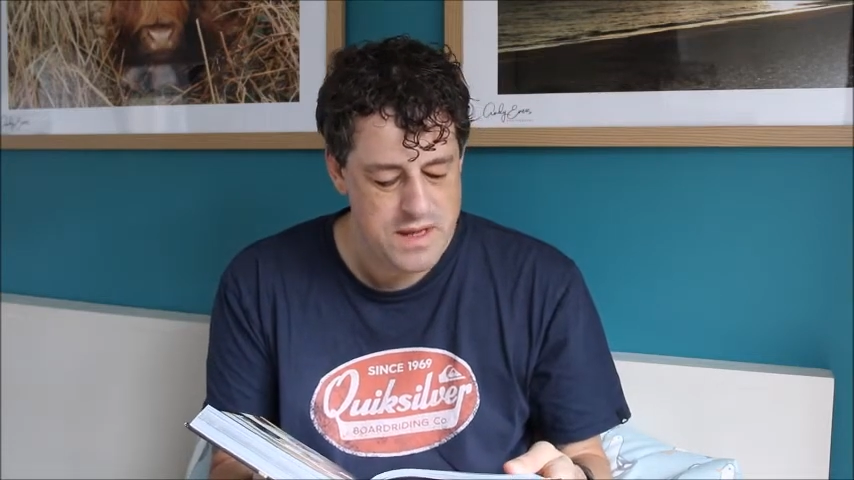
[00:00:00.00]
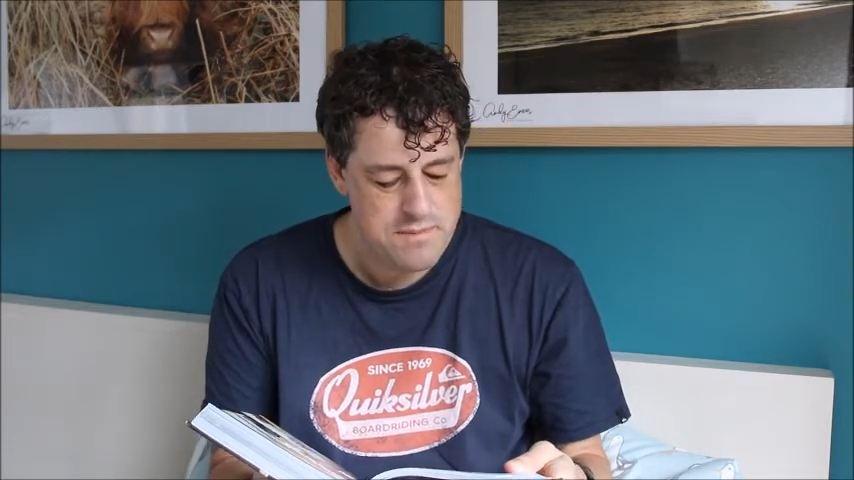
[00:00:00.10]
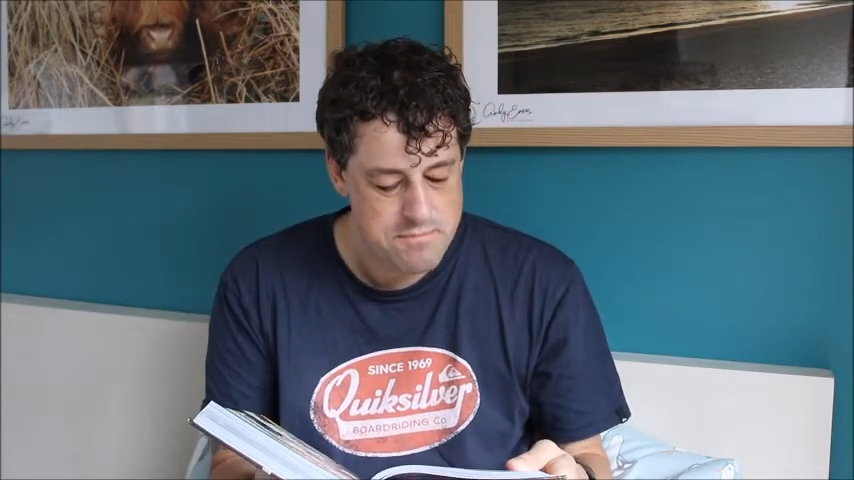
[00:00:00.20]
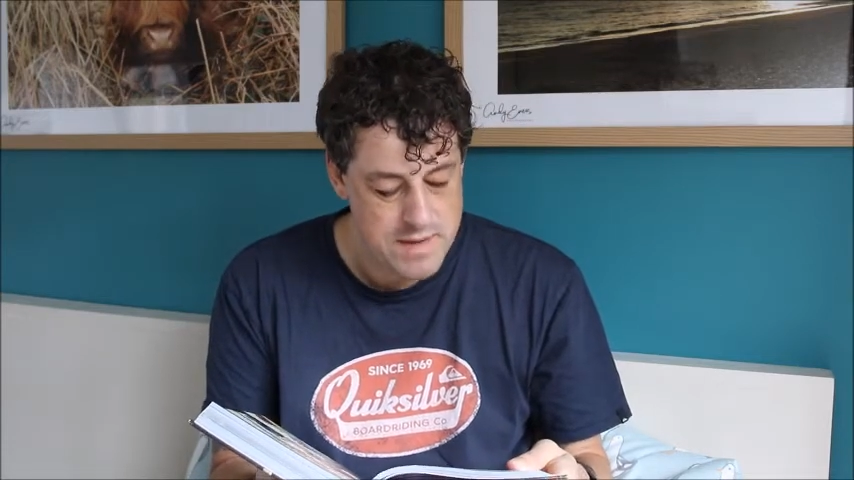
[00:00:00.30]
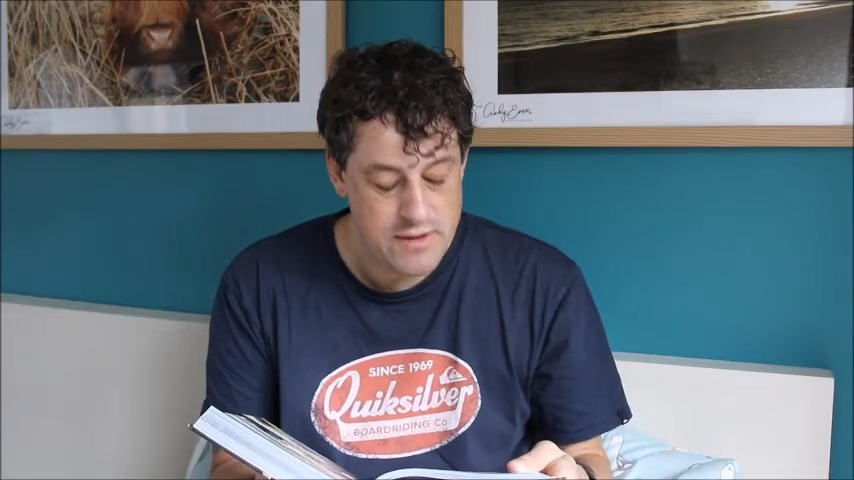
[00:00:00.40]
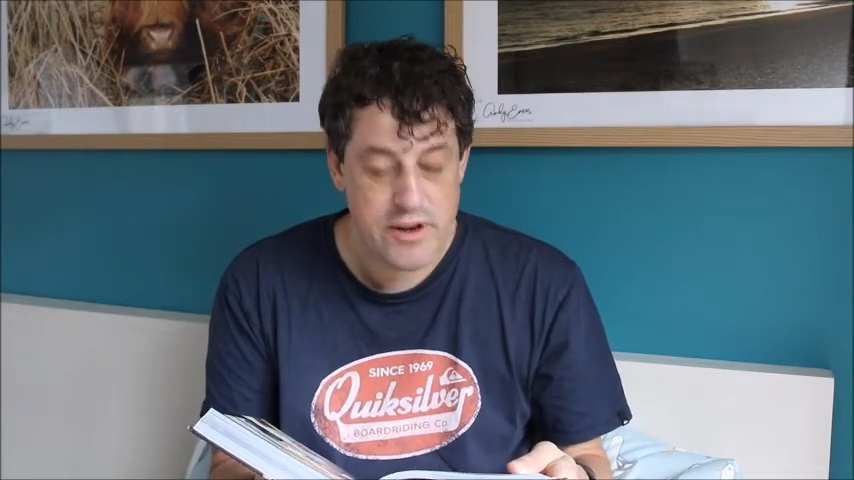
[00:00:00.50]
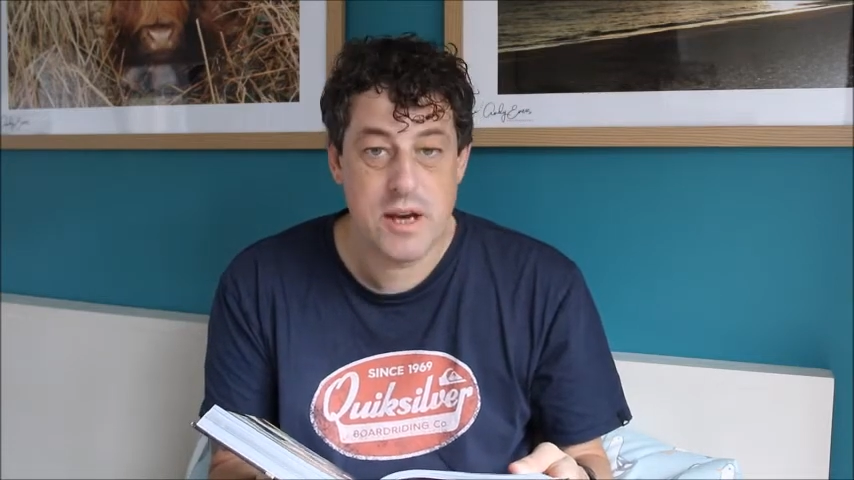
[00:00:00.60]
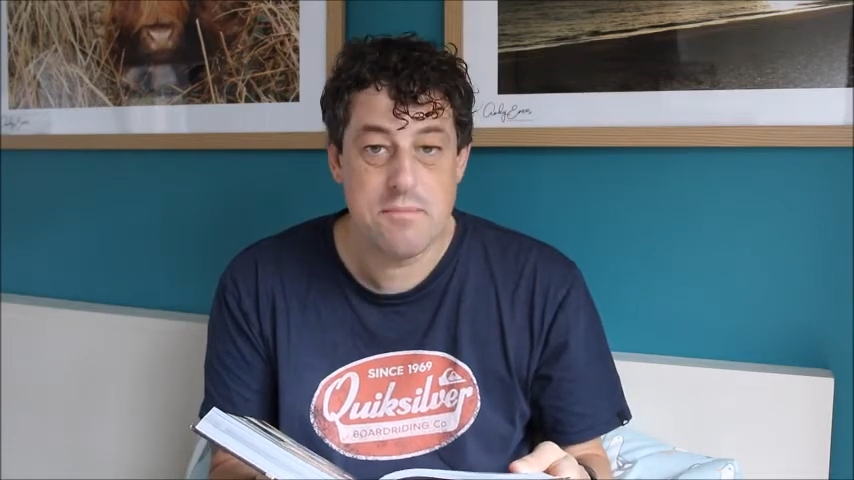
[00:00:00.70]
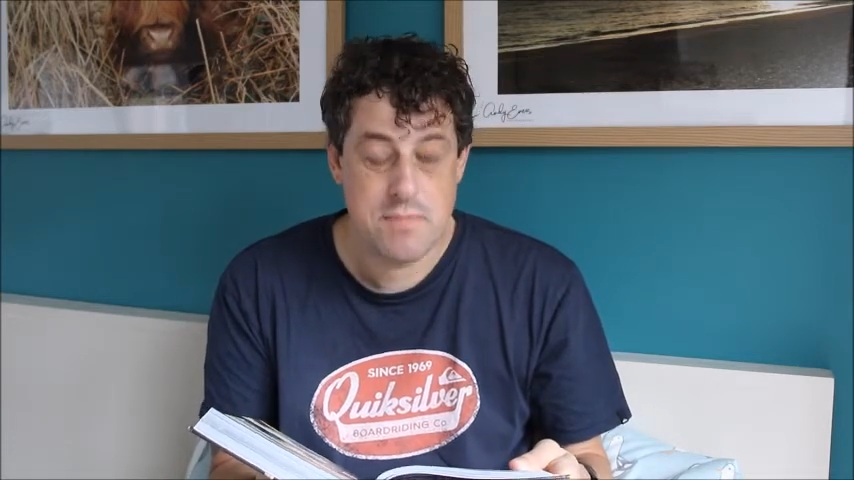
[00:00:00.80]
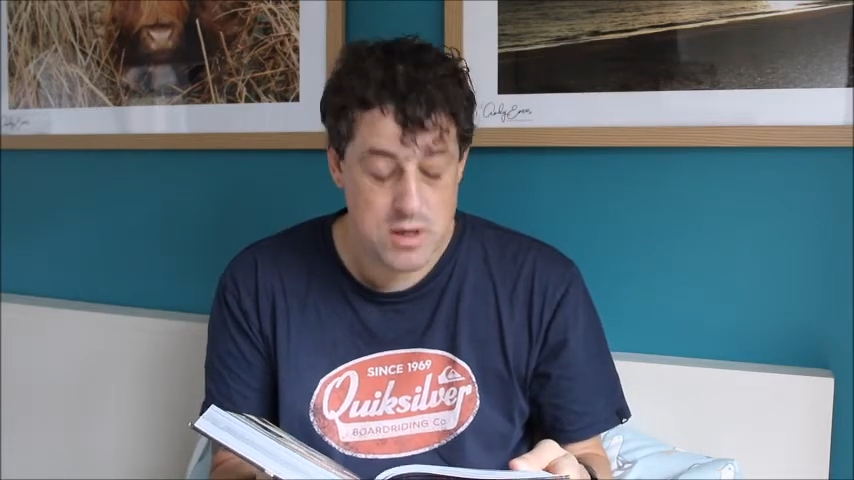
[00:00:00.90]

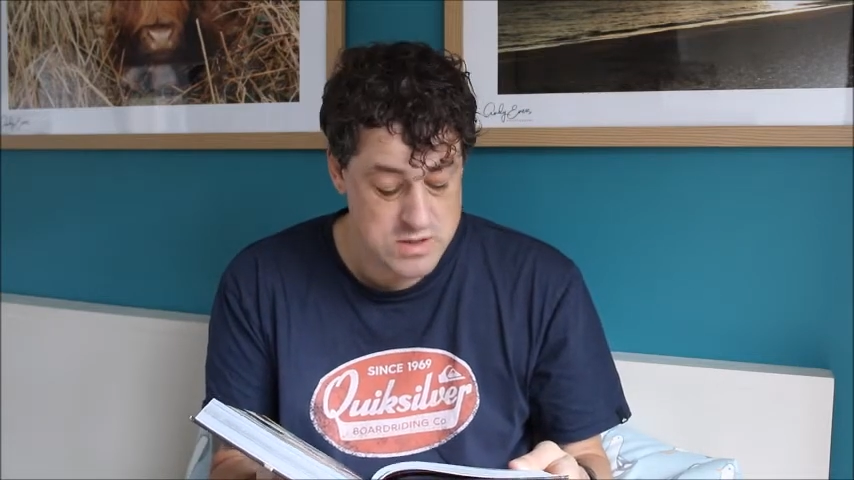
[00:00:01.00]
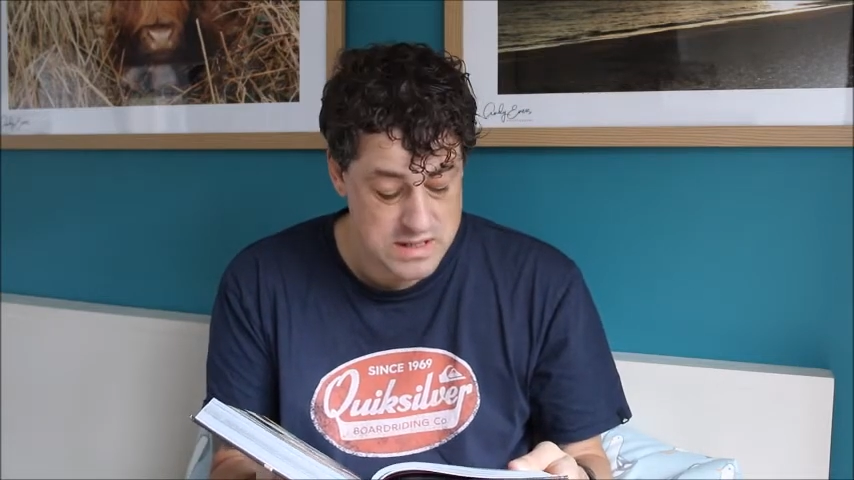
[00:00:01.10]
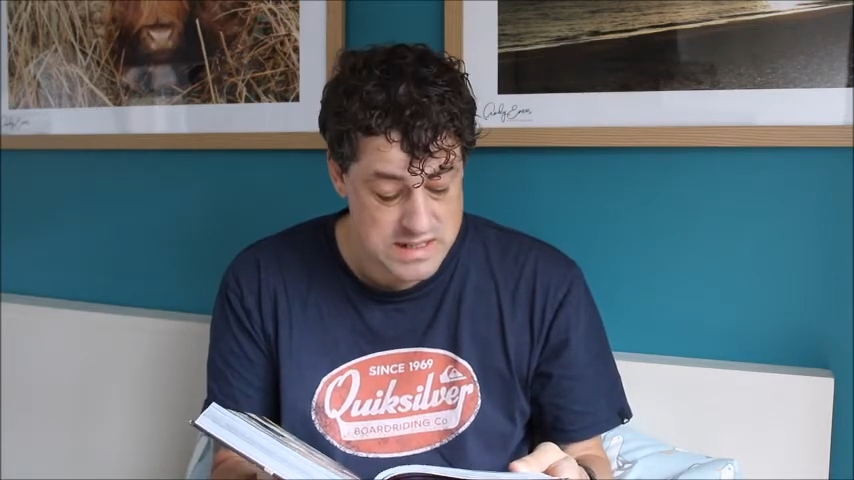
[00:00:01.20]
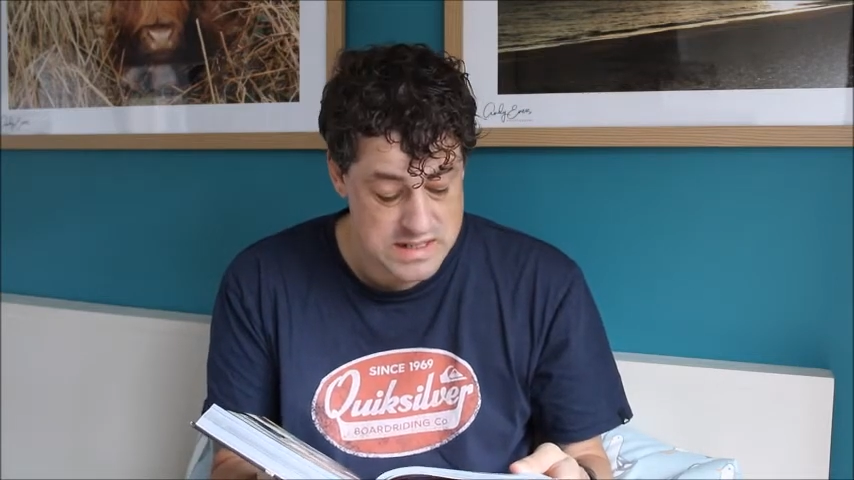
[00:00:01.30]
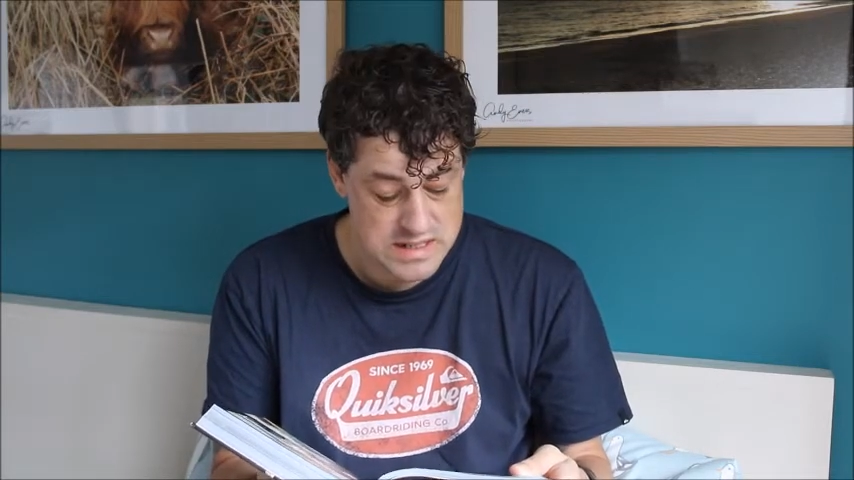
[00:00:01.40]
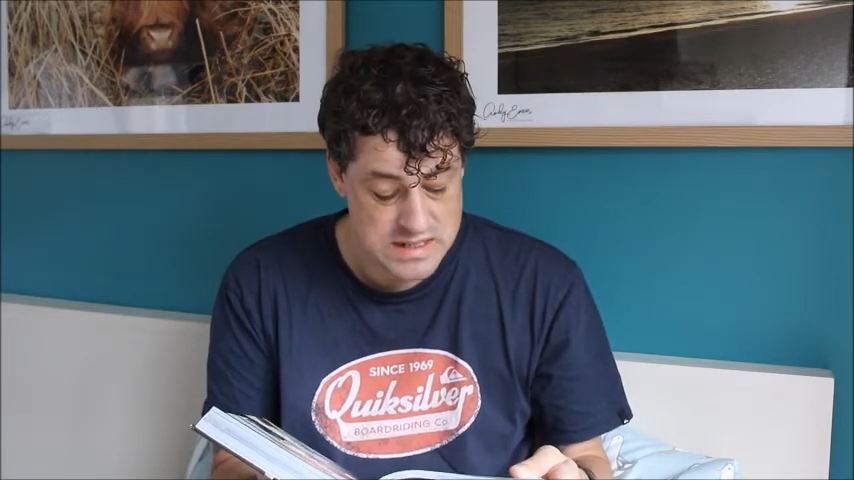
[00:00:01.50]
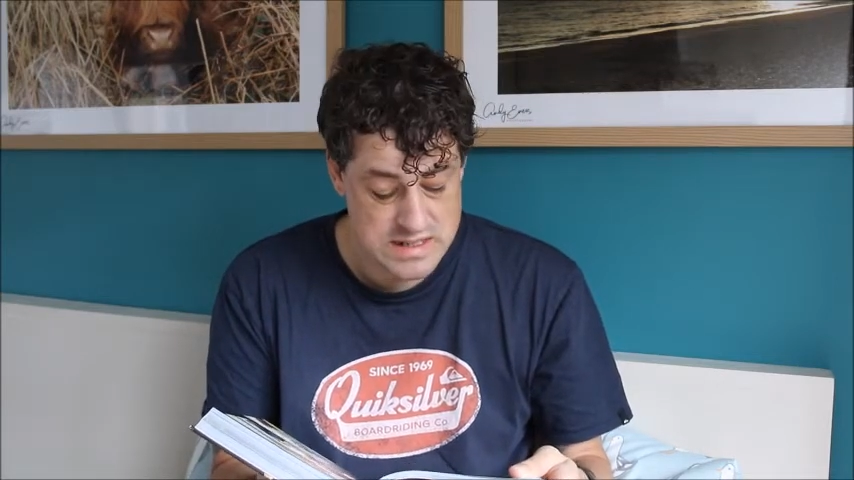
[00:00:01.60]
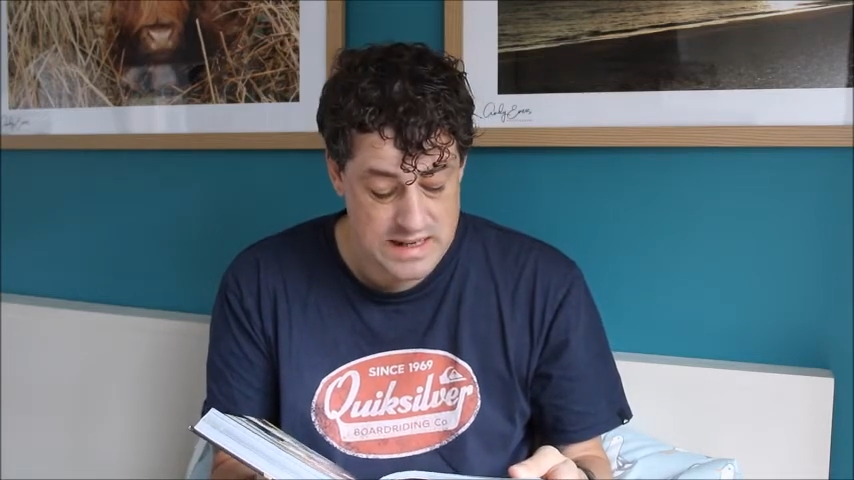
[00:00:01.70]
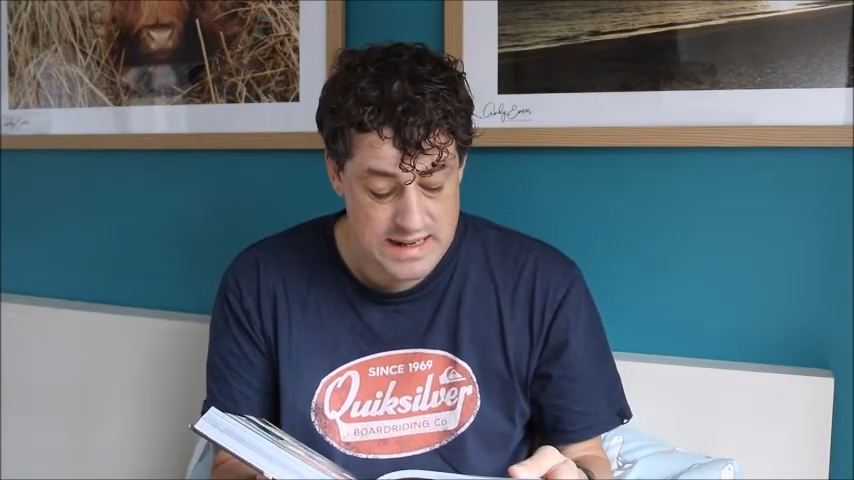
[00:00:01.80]
Miriam, Moses' sister,